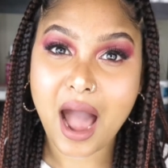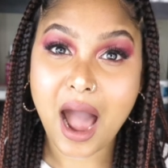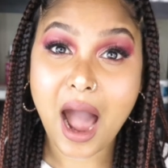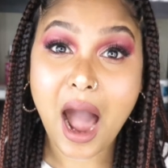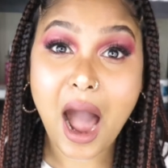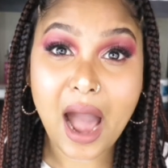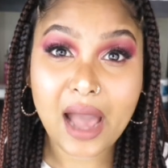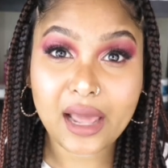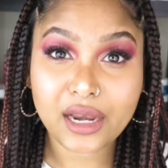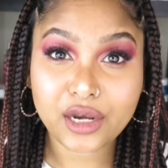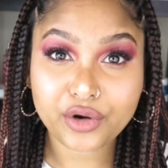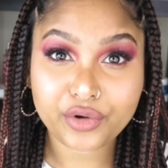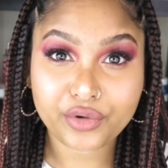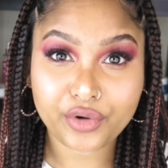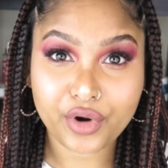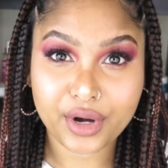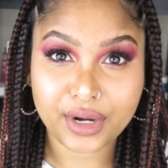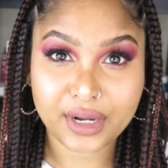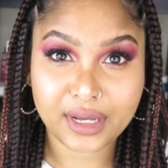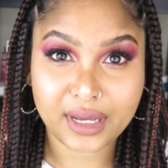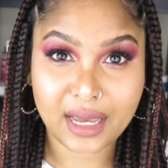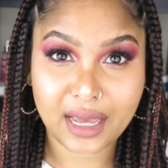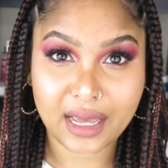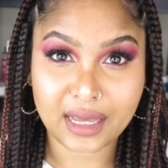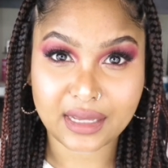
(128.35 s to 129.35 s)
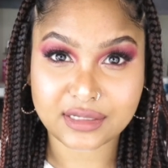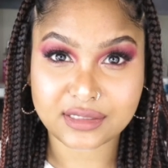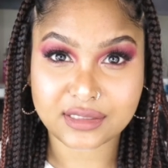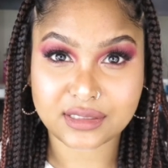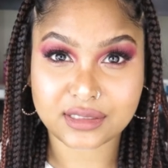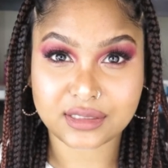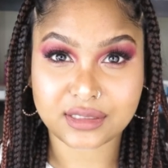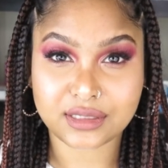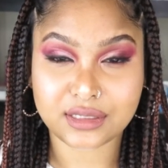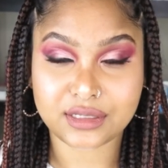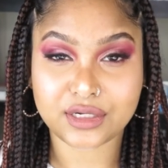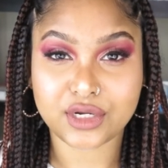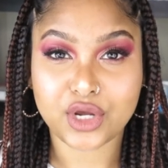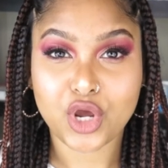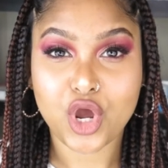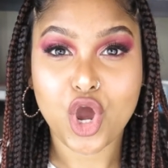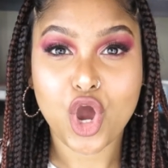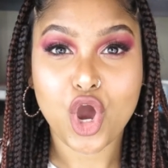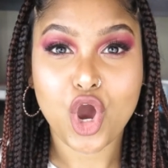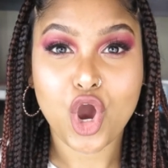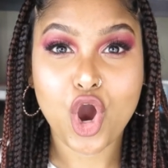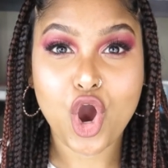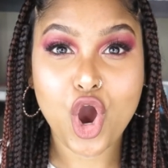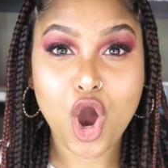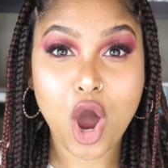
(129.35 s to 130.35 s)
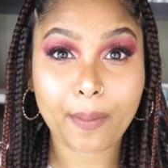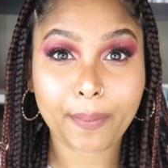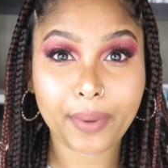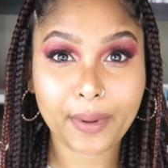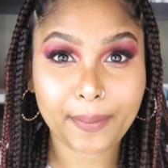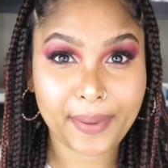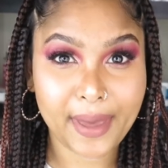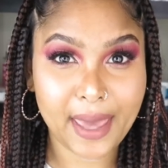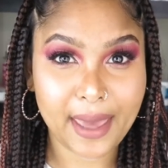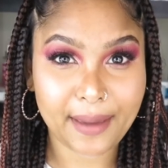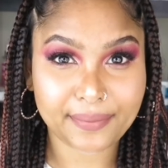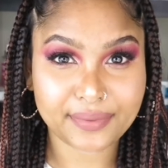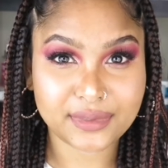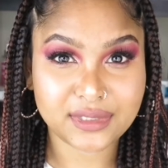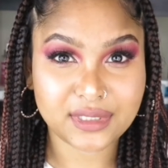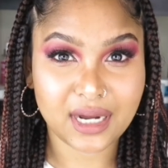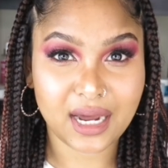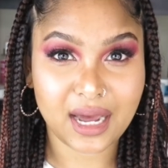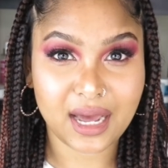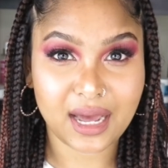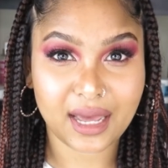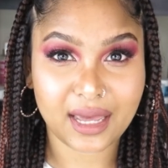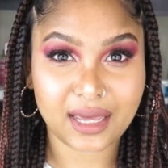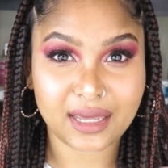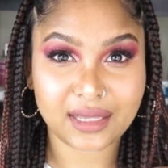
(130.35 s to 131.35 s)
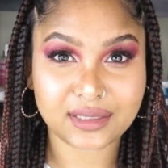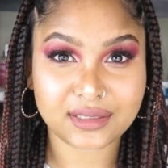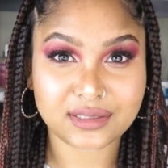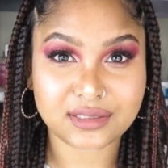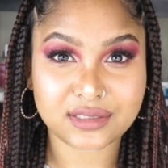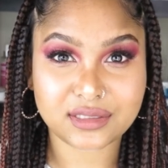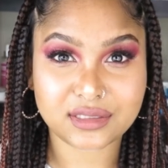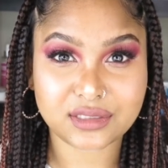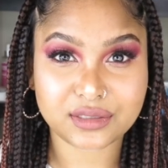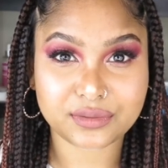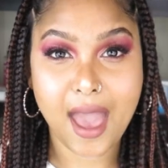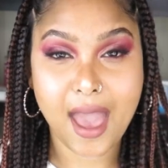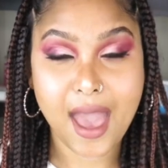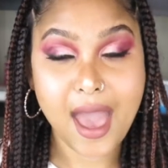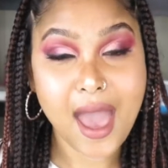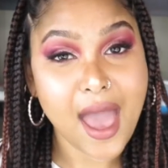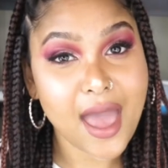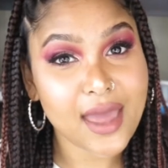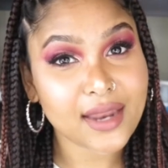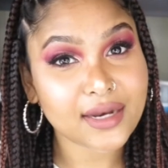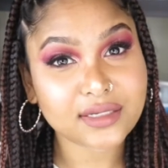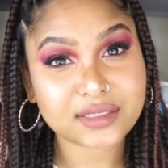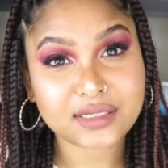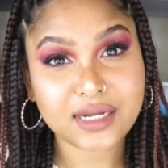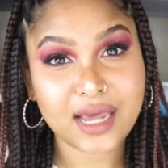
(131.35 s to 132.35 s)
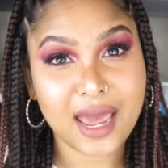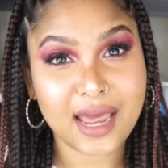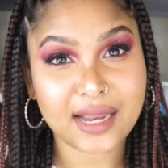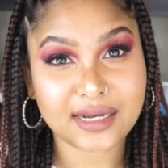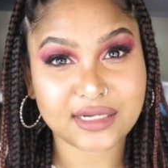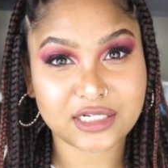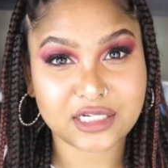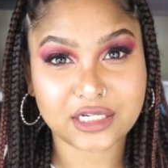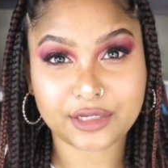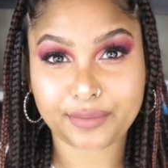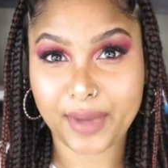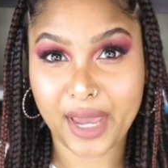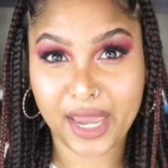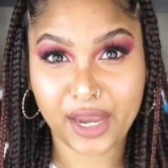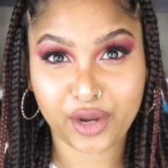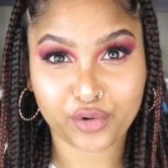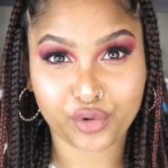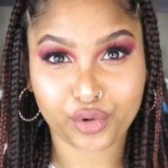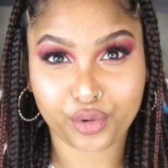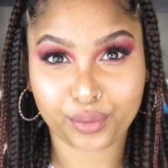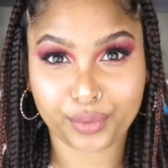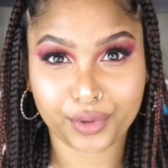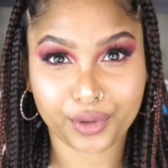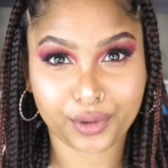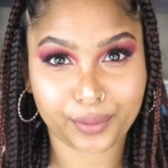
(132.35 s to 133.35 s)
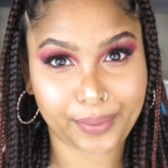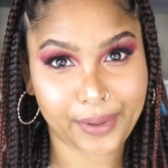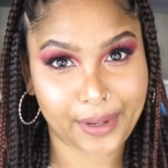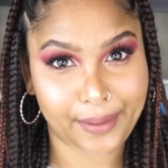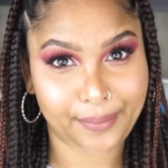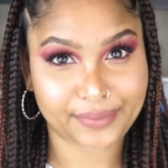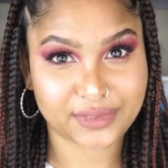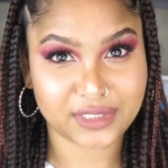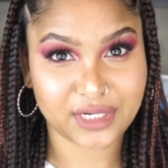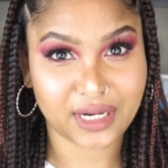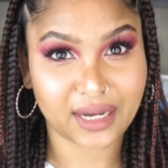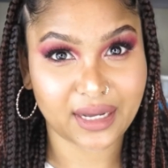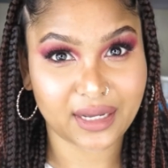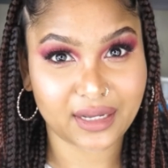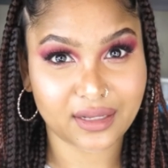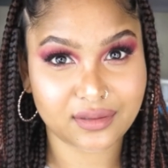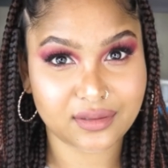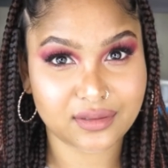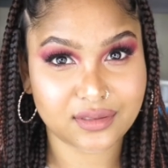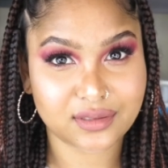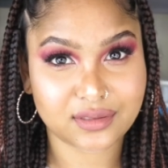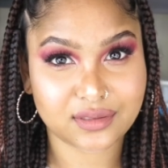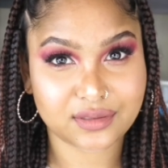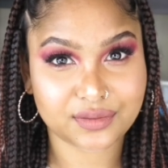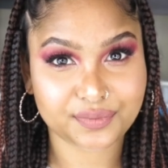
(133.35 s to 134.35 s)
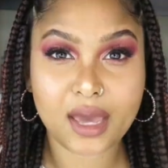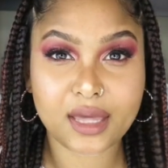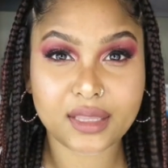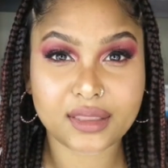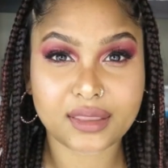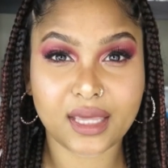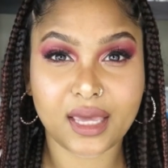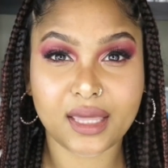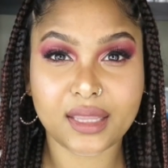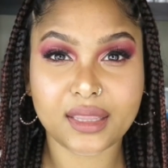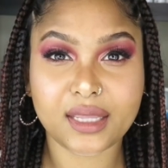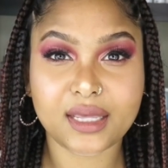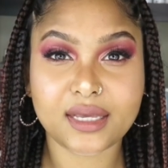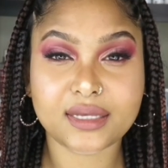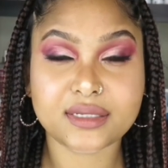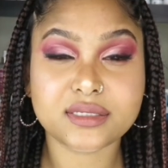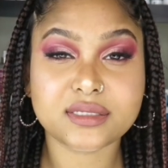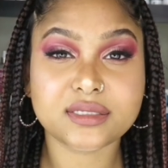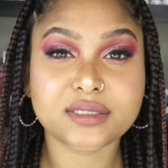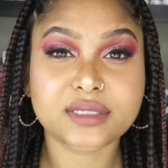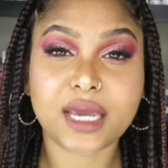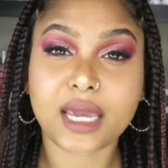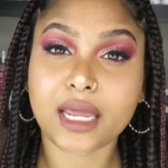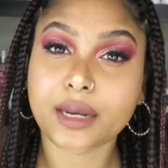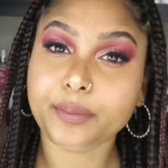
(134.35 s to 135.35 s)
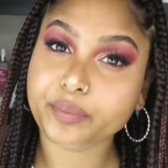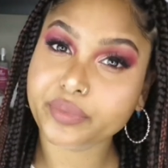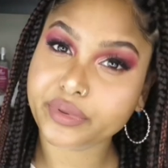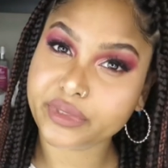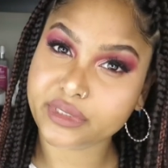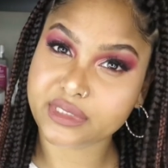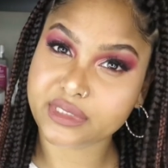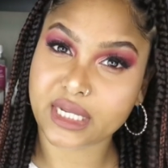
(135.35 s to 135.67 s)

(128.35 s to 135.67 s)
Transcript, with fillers: hyaluronic acid copper peptides and antimicrobial peptides then there's 10%